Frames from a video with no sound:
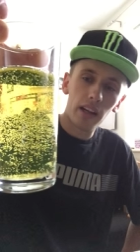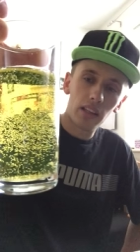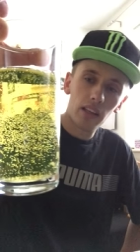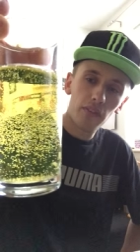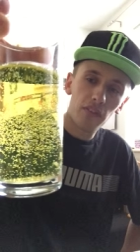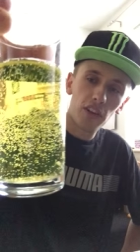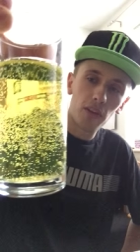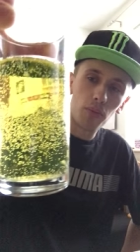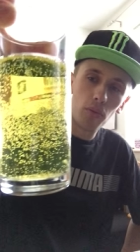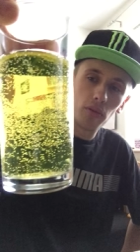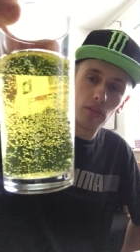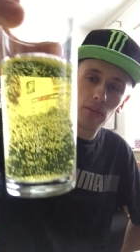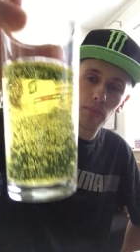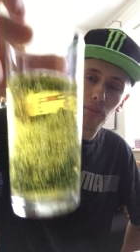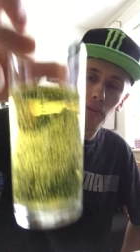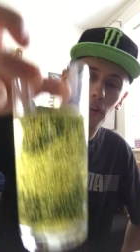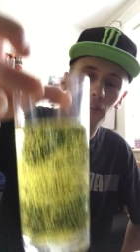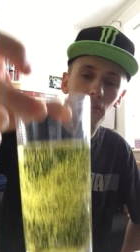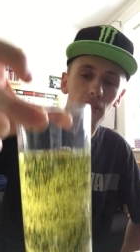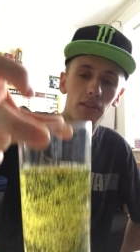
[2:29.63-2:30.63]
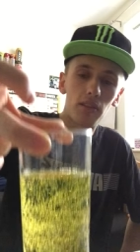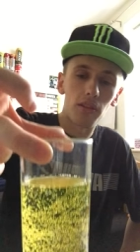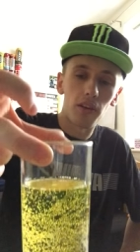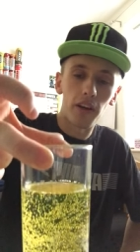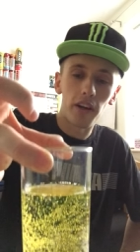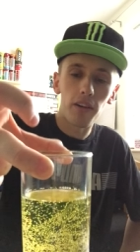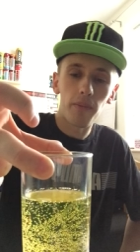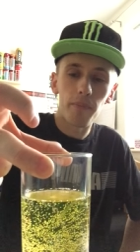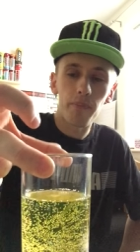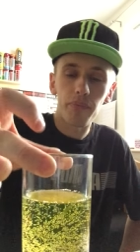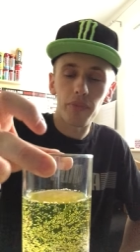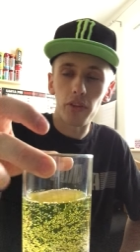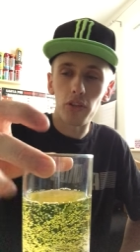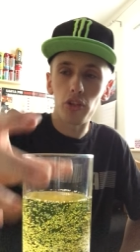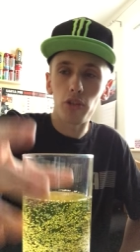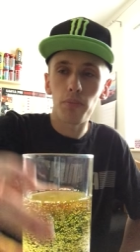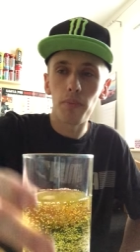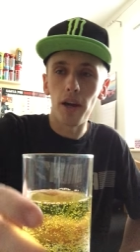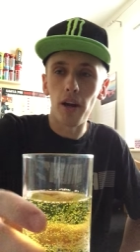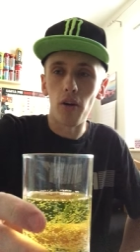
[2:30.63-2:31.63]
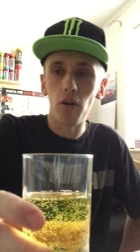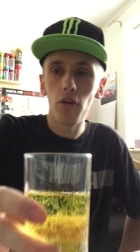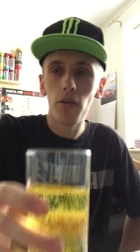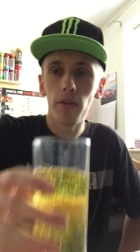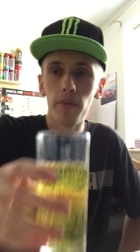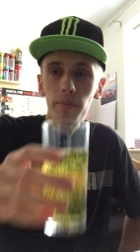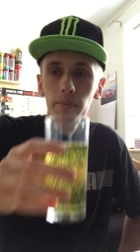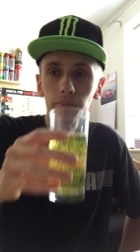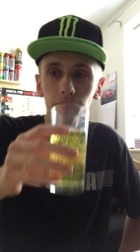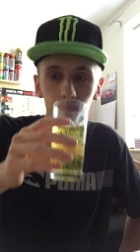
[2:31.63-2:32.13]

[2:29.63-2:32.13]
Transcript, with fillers: Definitely more on the brighter side. The smell